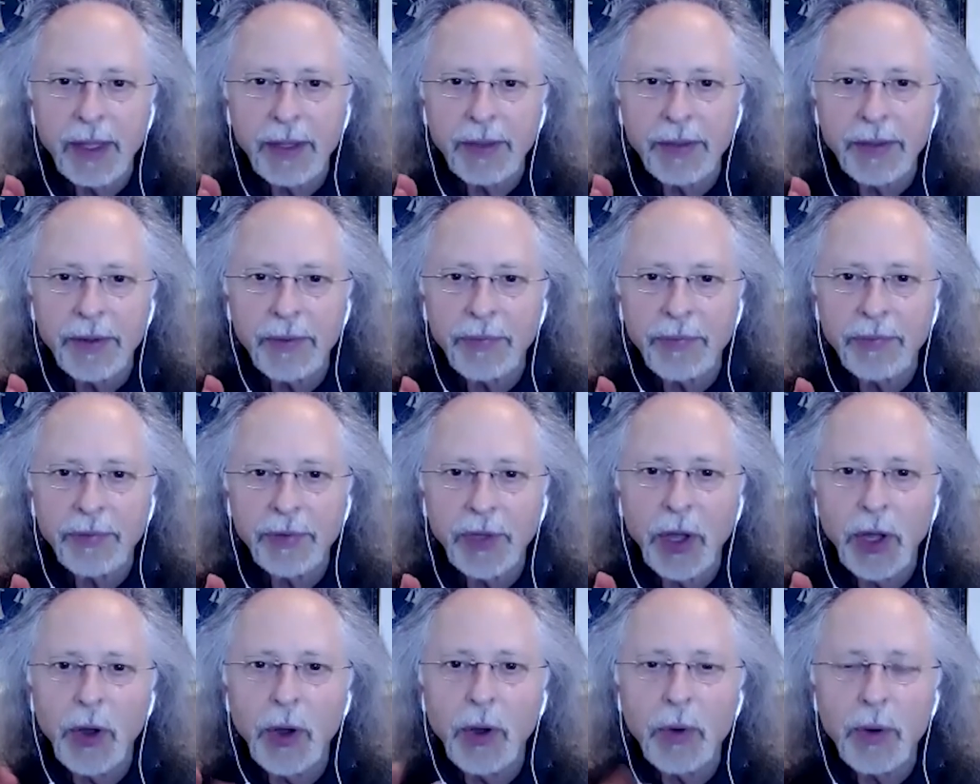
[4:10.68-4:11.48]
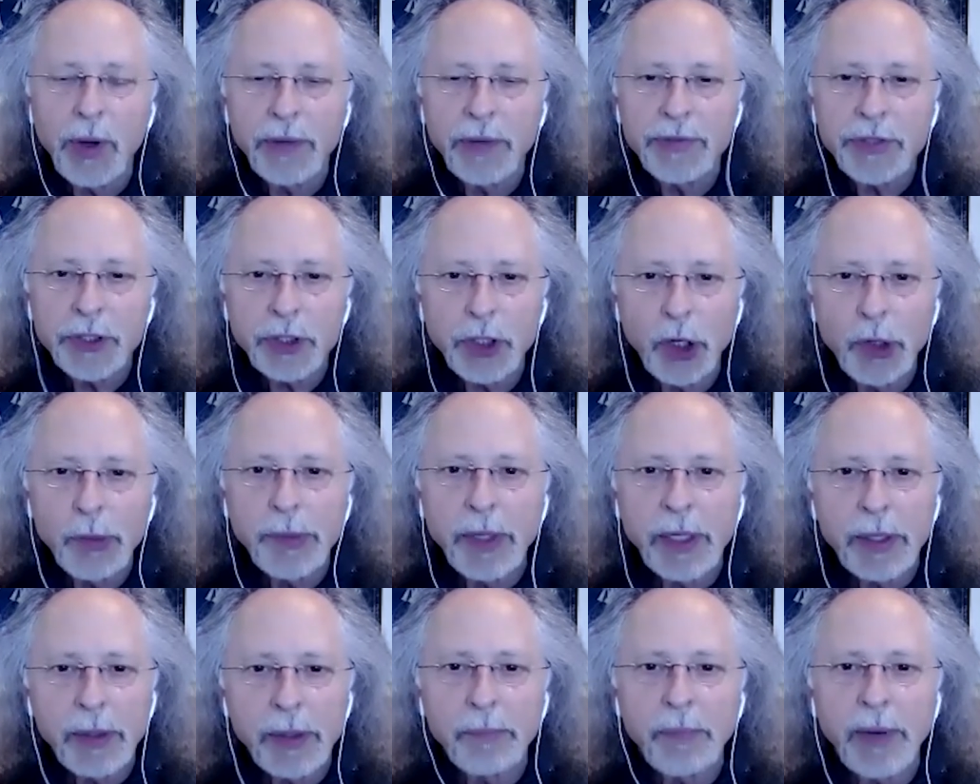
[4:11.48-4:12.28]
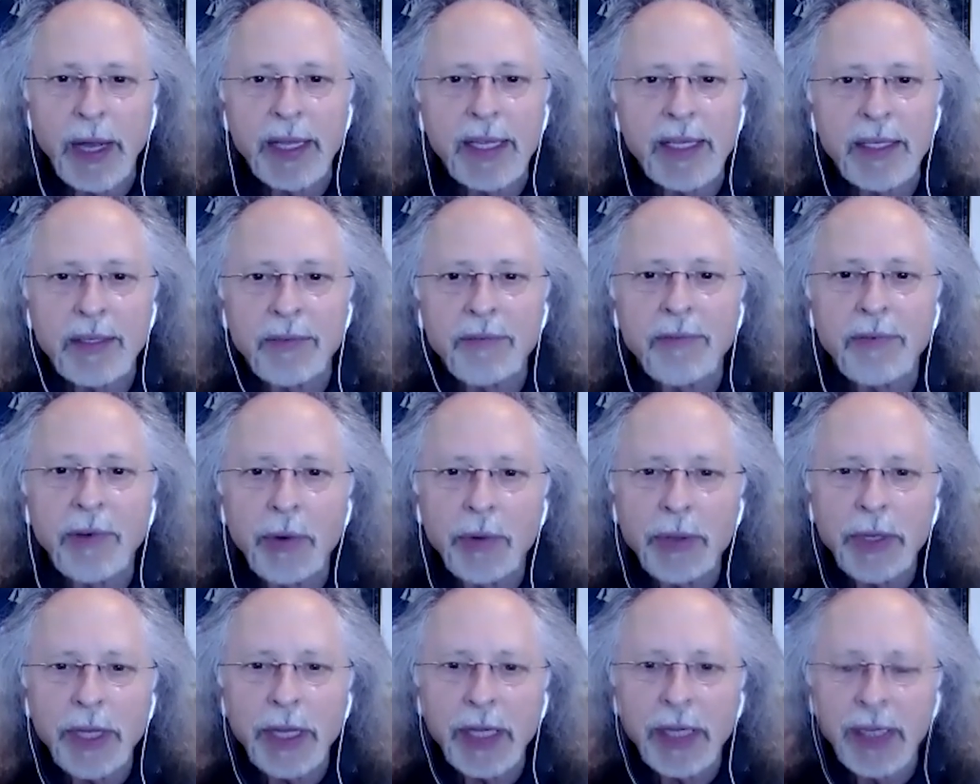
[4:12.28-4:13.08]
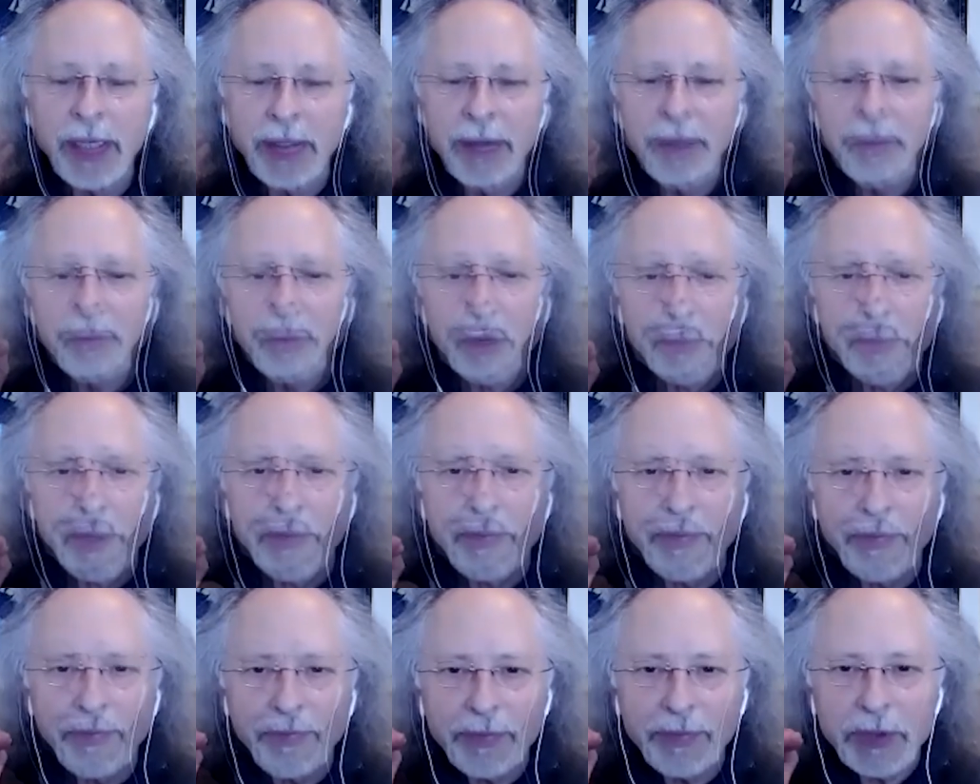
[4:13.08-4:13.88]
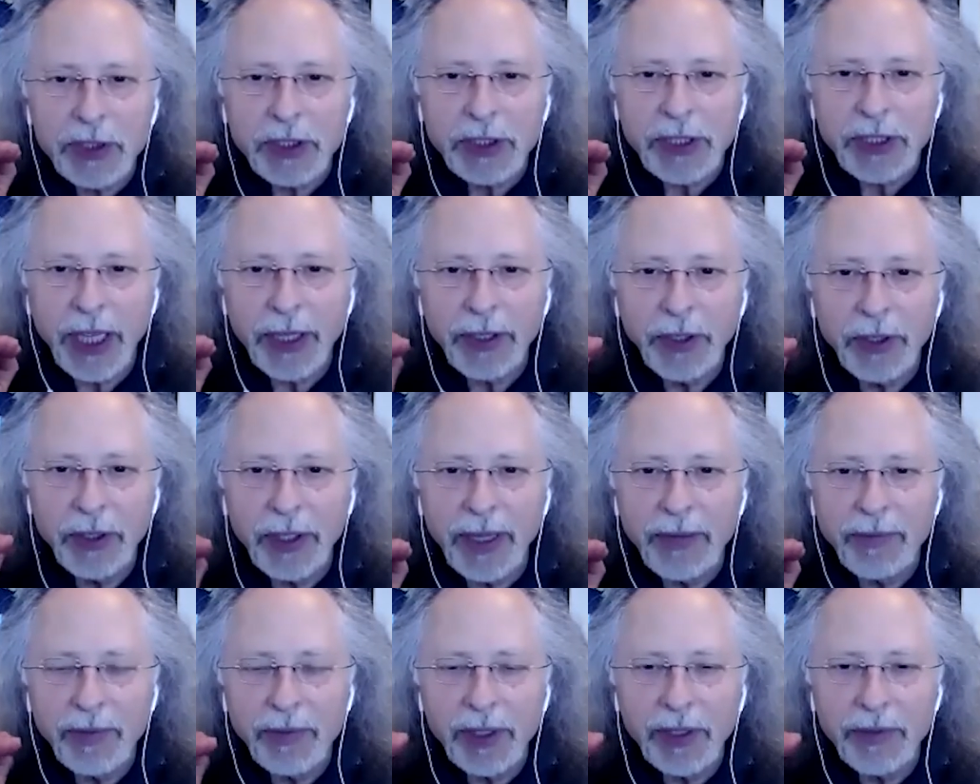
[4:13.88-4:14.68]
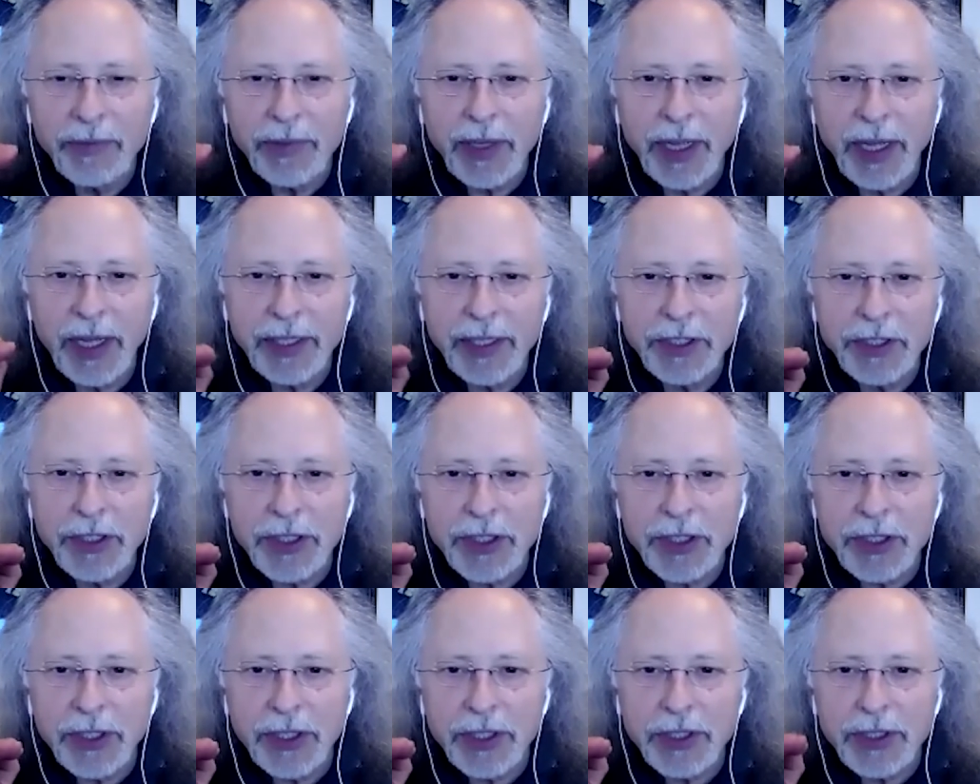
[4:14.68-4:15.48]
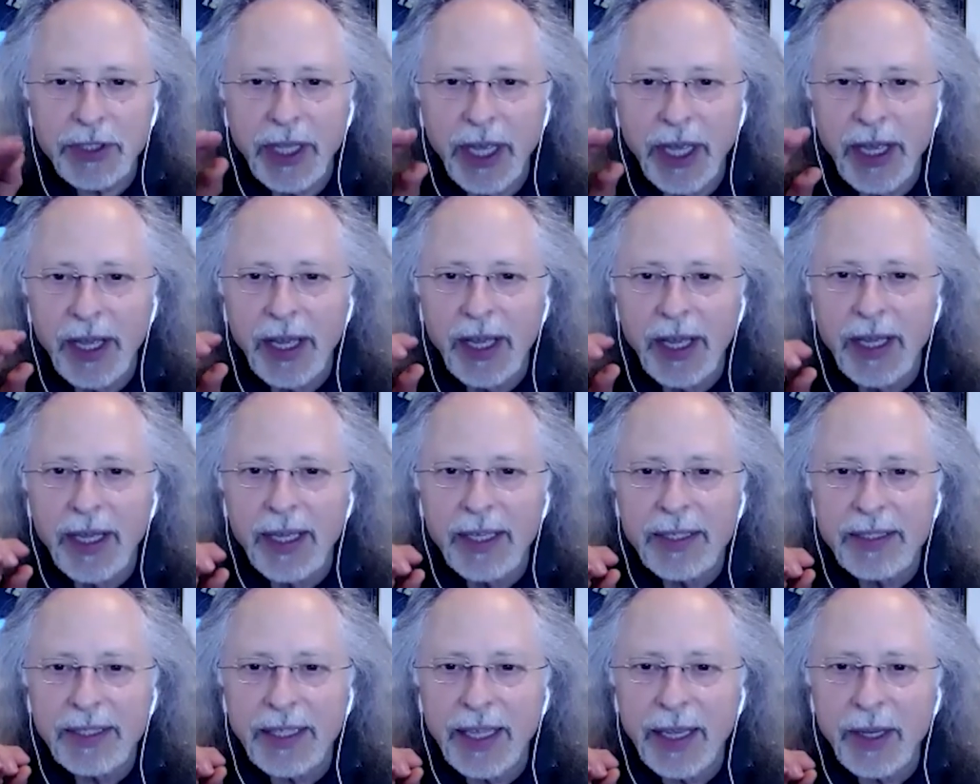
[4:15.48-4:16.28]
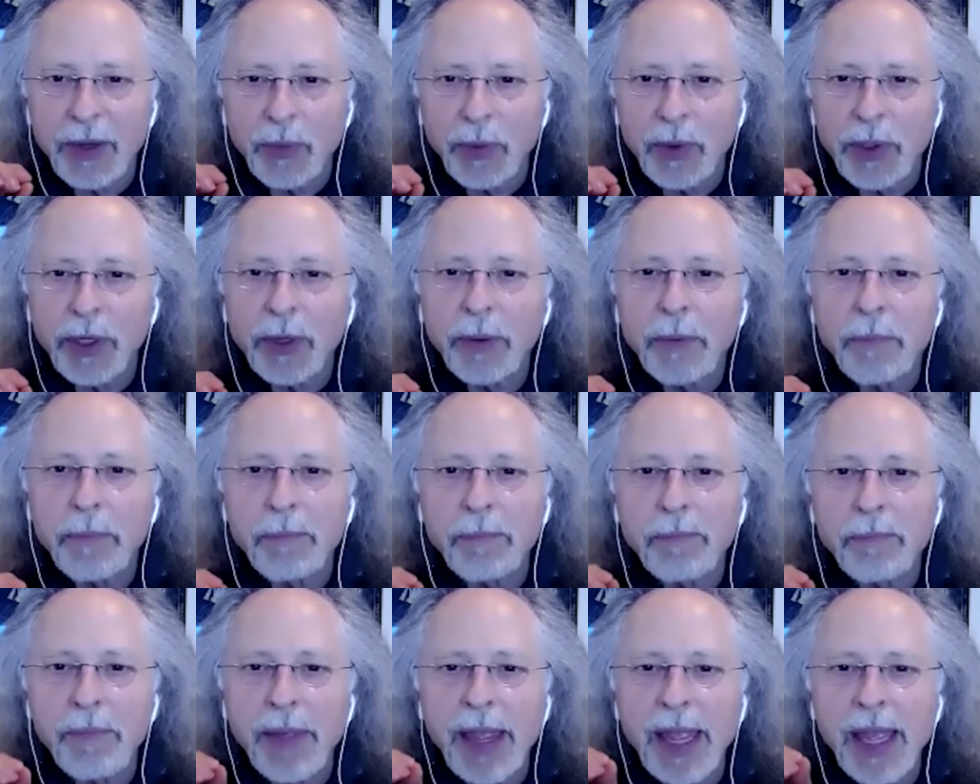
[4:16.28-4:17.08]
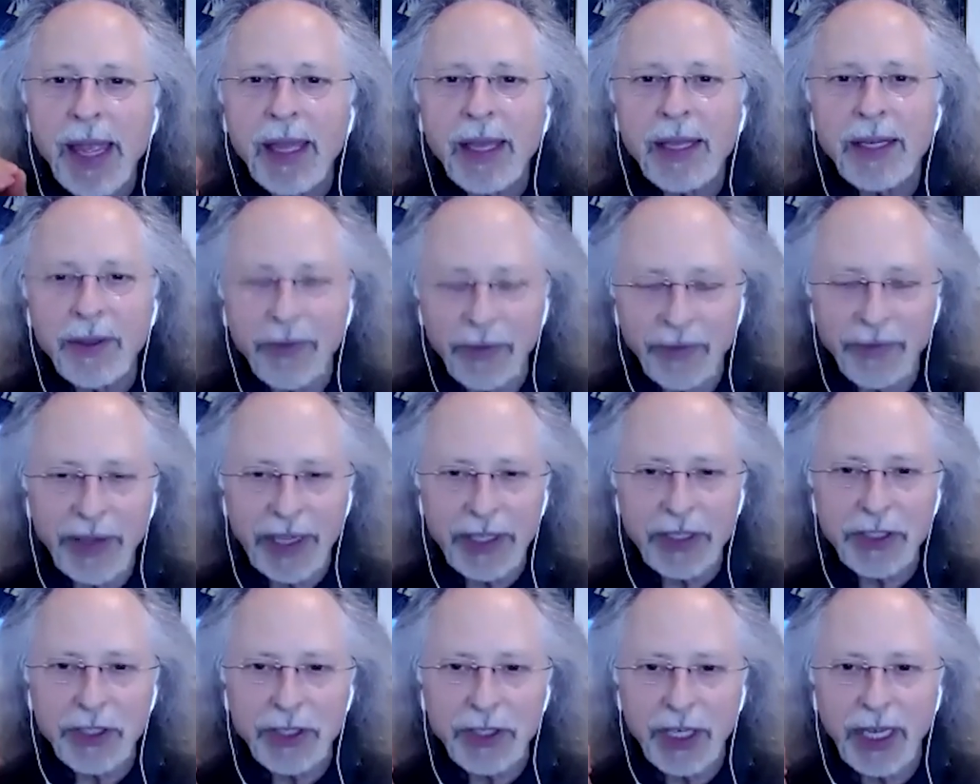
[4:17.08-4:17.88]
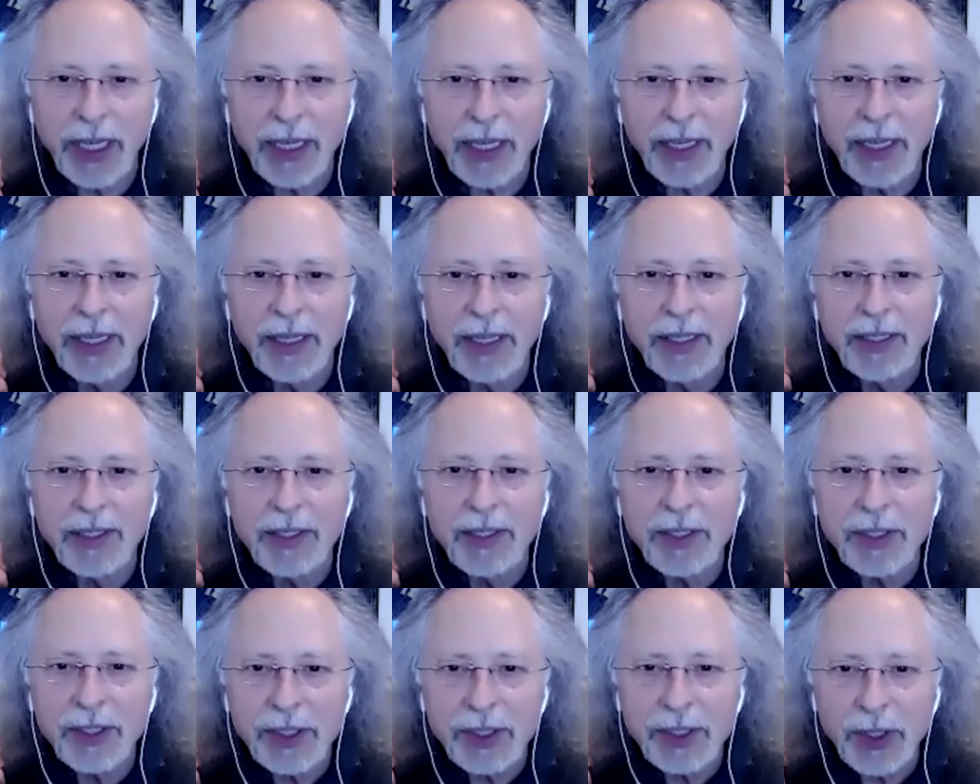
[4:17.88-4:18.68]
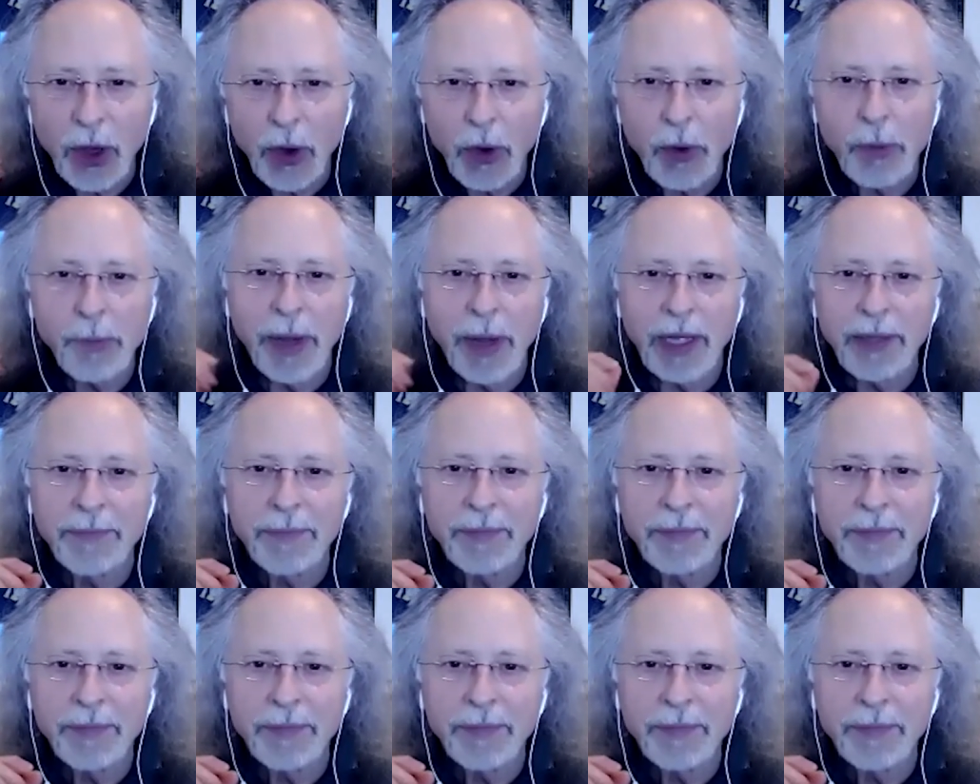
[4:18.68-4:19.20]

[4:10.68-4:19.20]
the flow of Soma by invoking it from a subtle level of consciousness, it's like we're manifesting Soma.